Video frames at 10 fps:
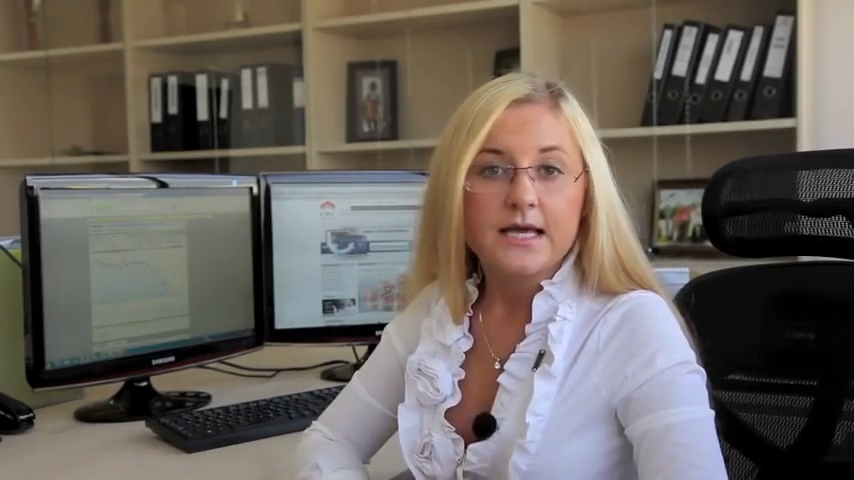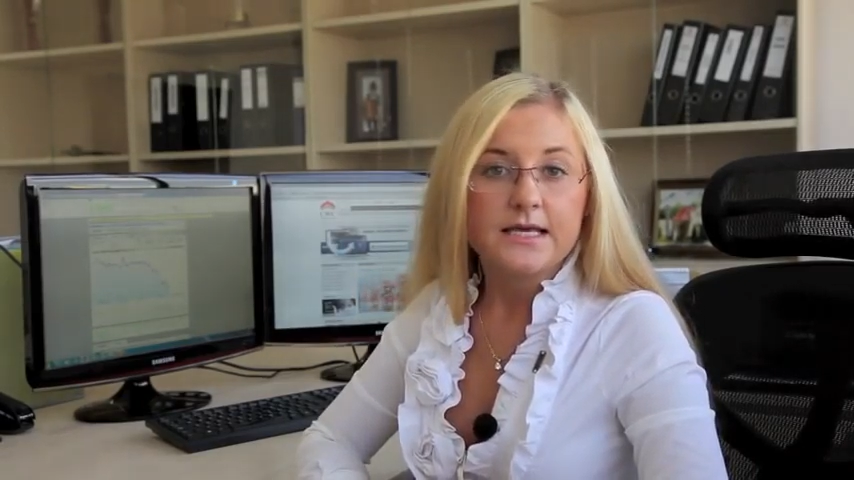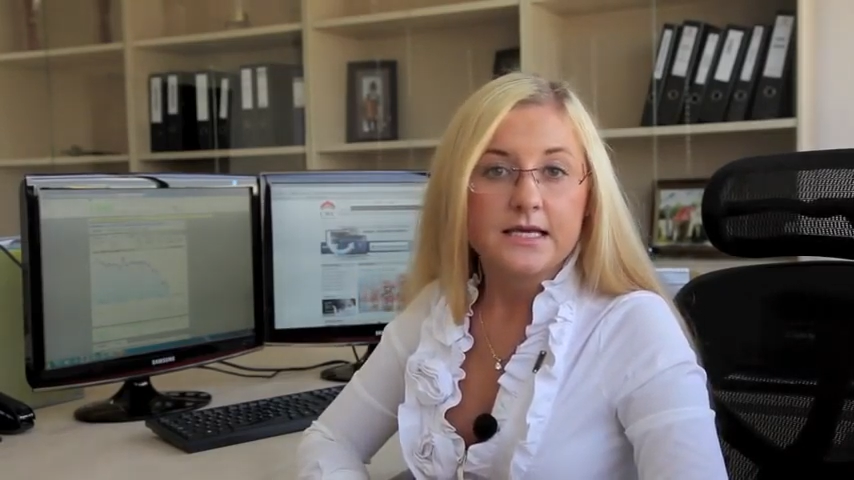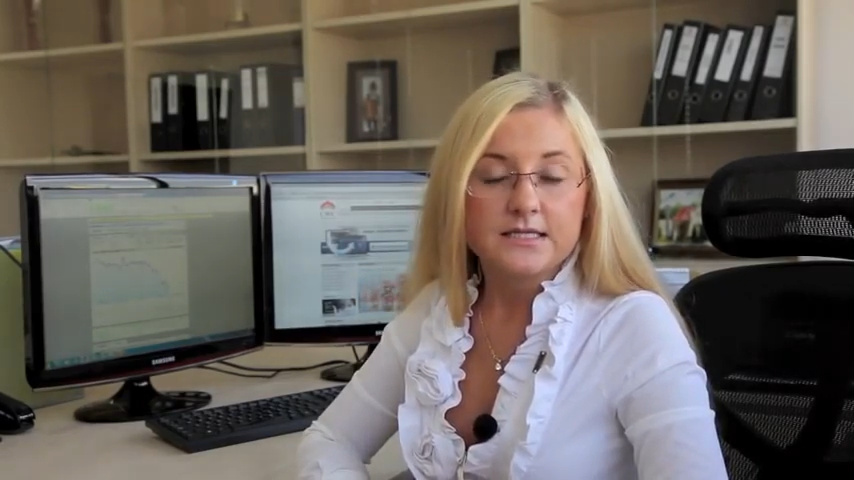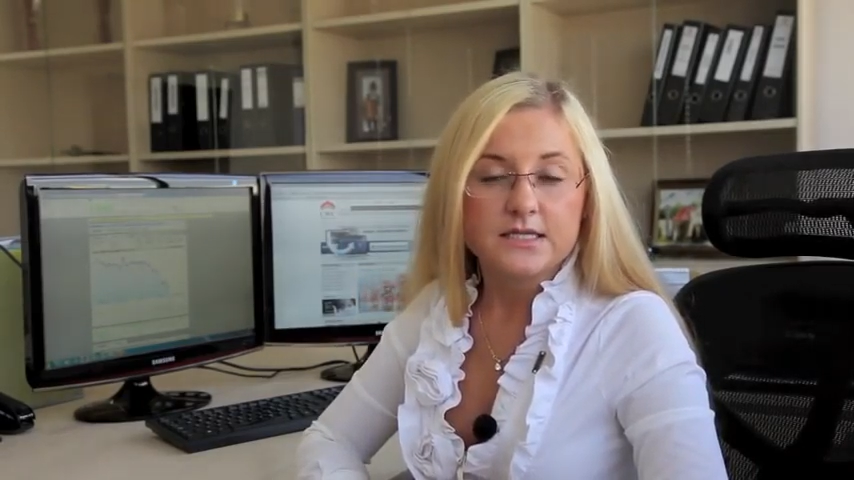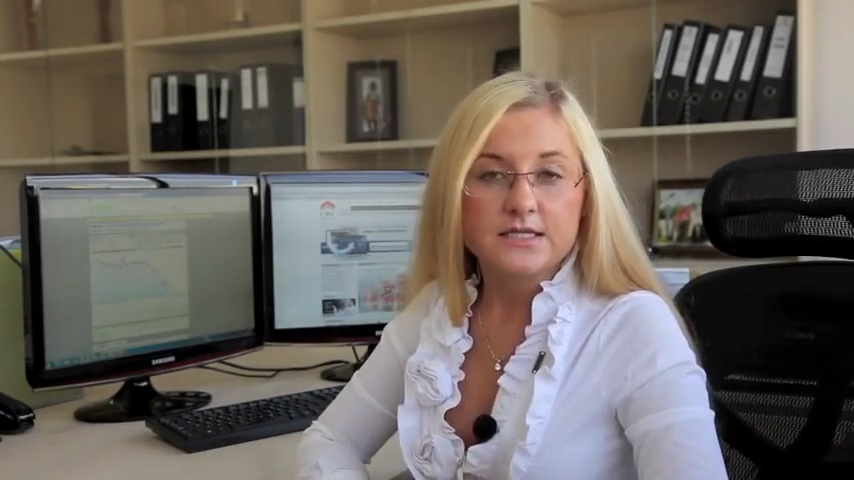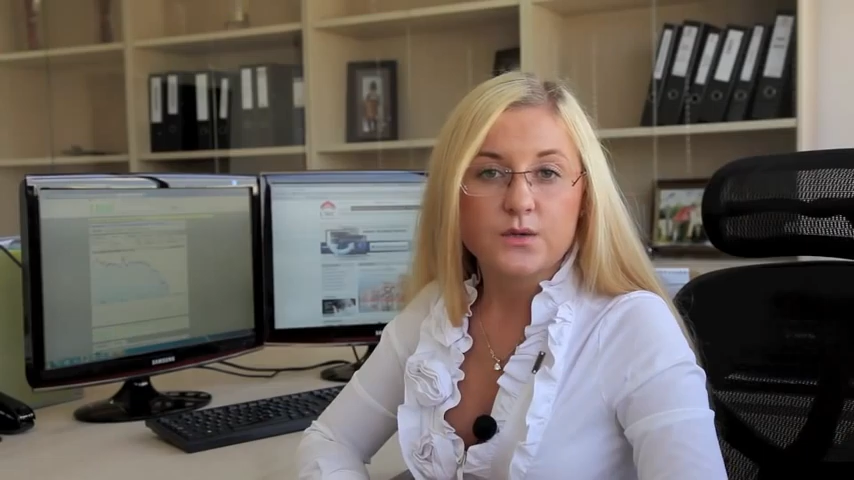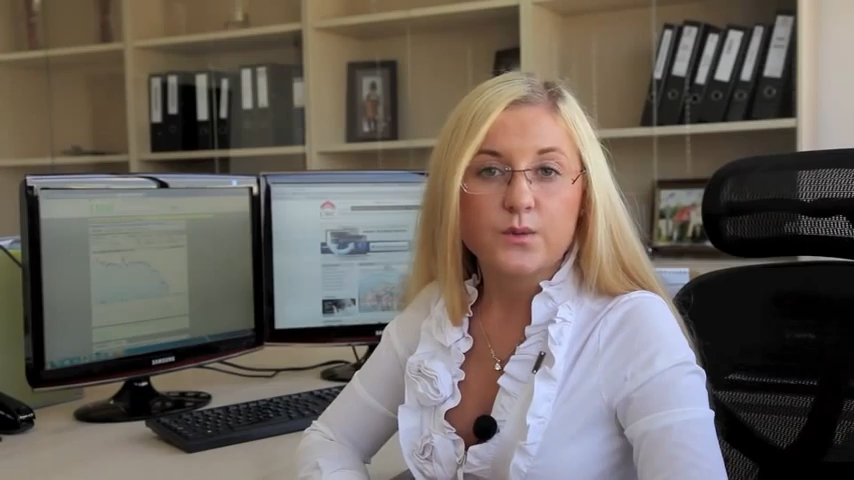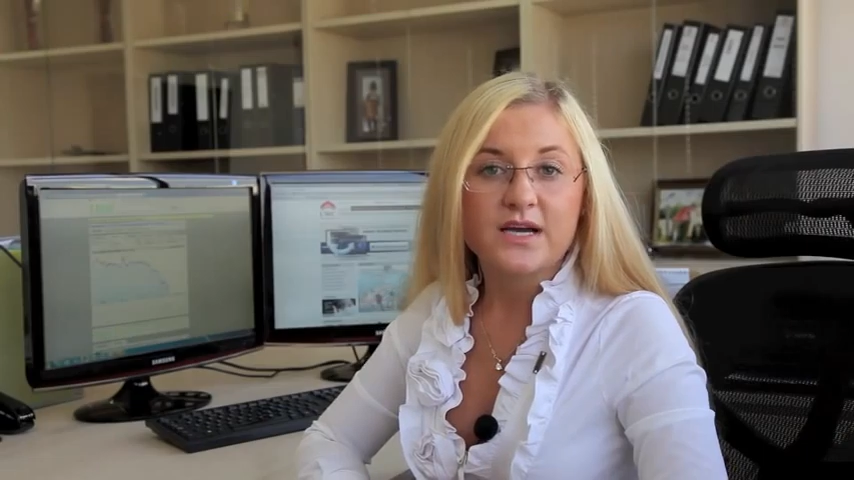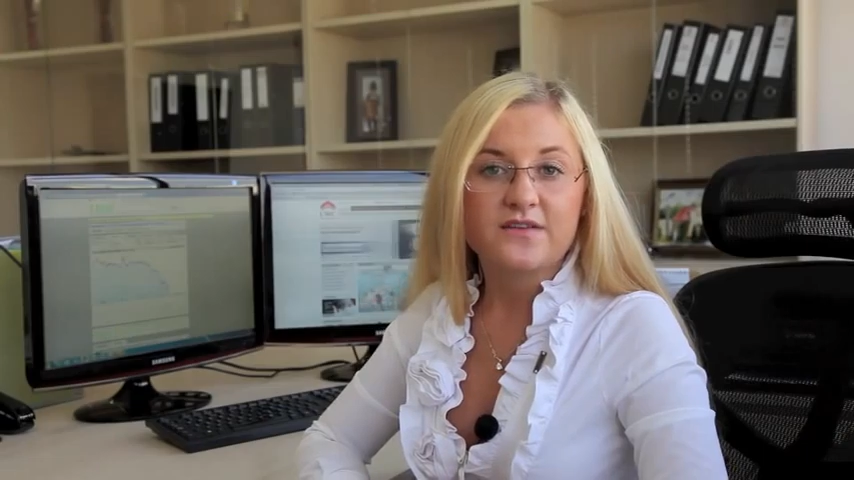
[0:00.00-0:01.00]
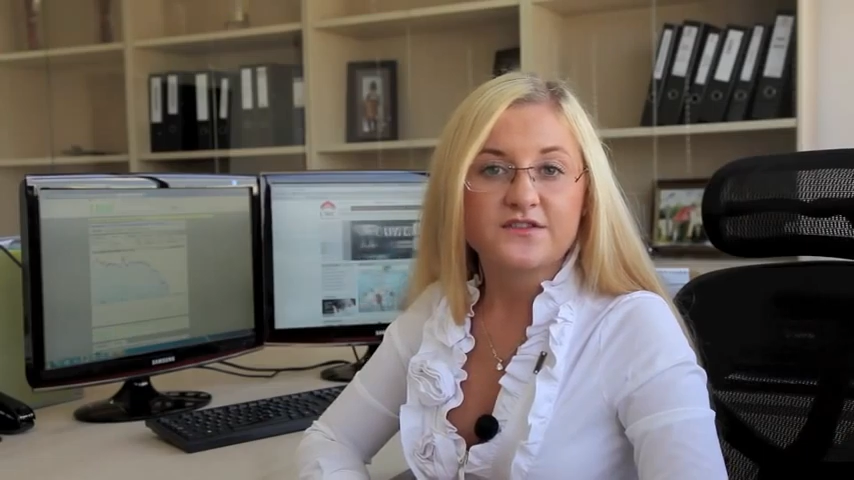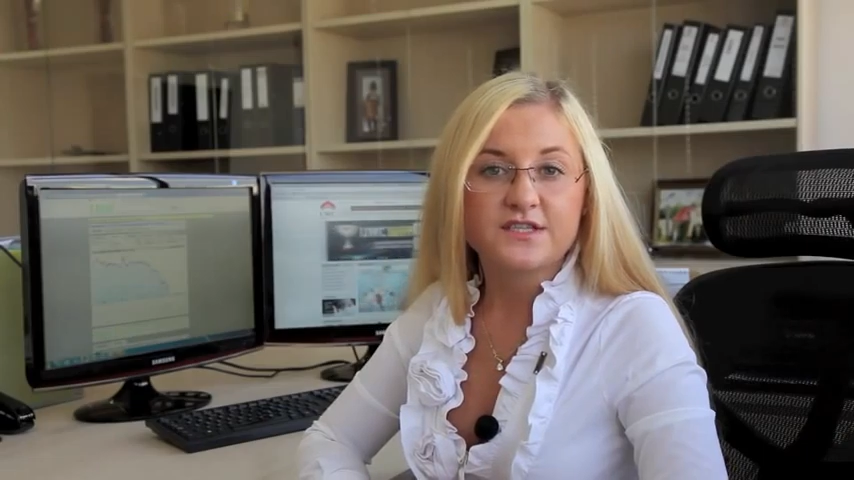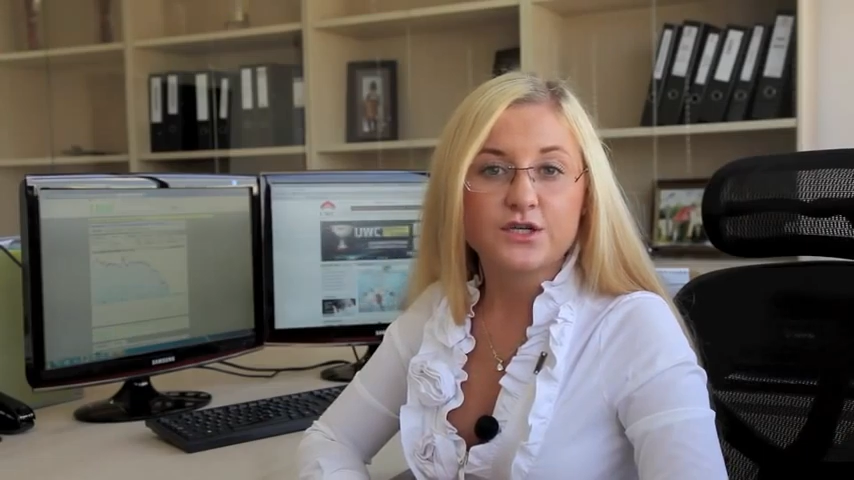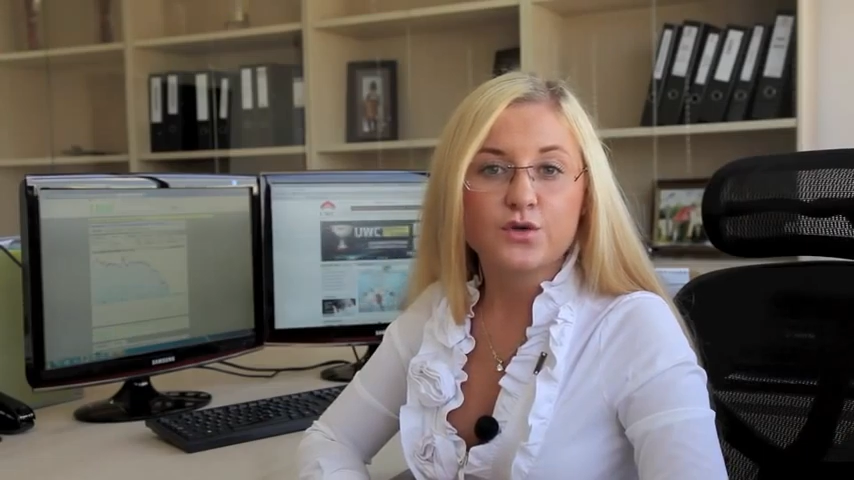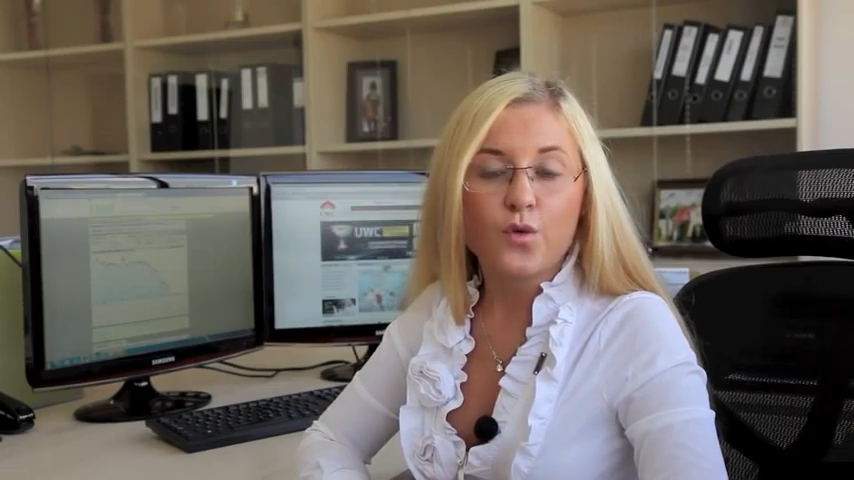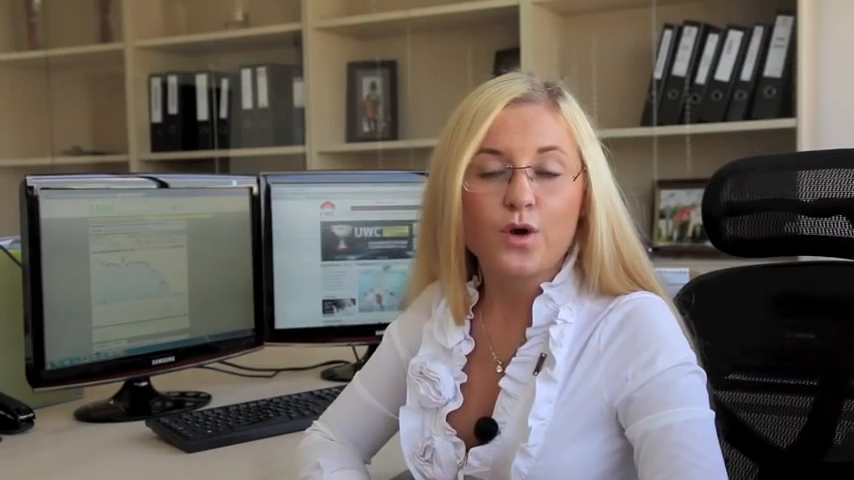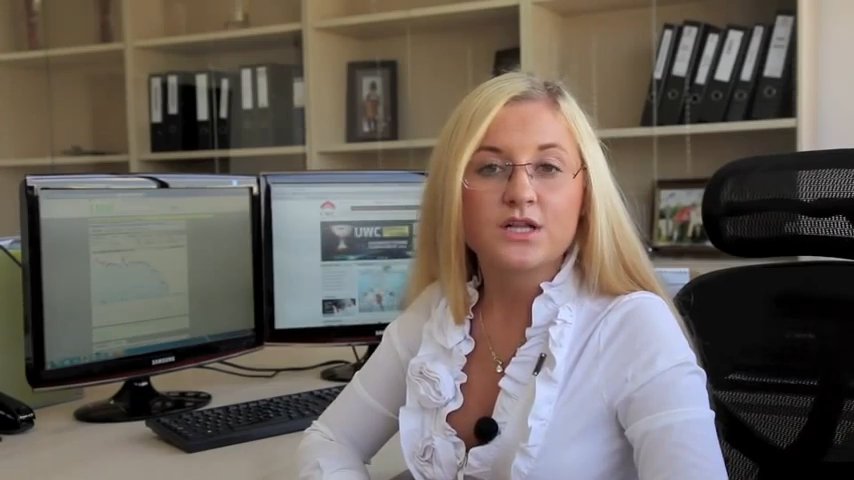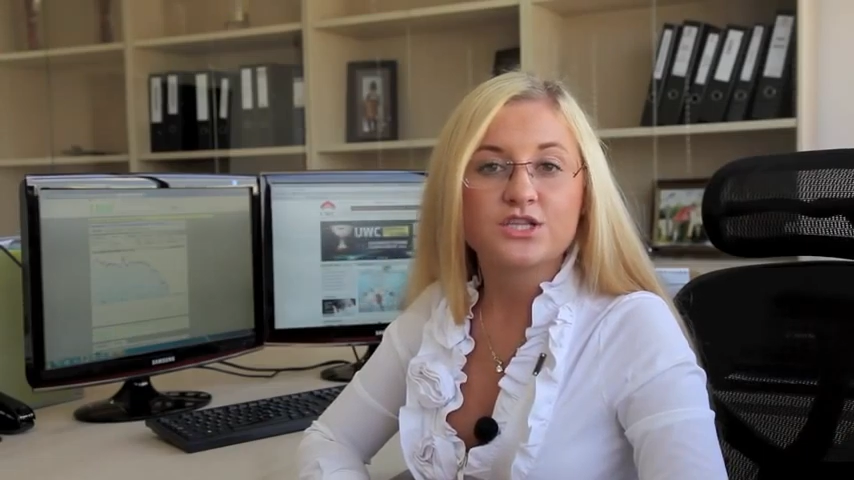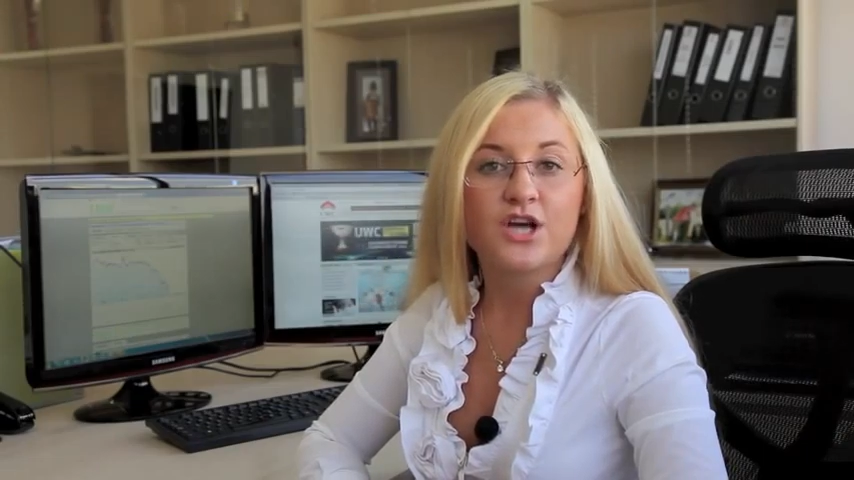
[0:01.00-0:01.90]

Yesterday we have seen oil